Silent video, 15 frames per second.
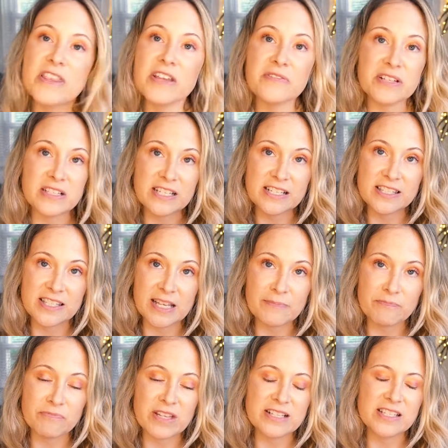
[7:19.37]
they released, they
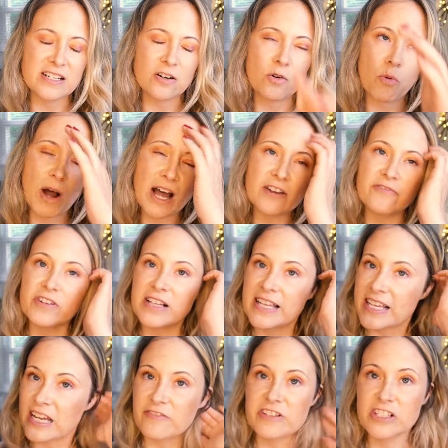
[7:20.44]
did a quad for
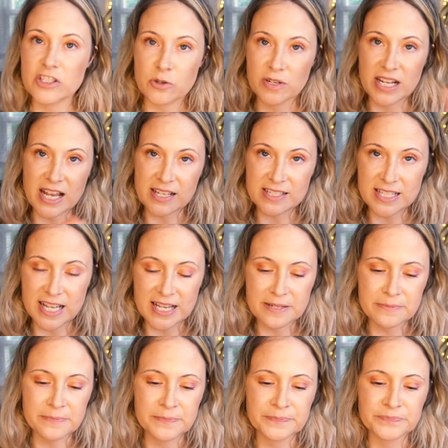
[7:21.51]
like every zodiac sign,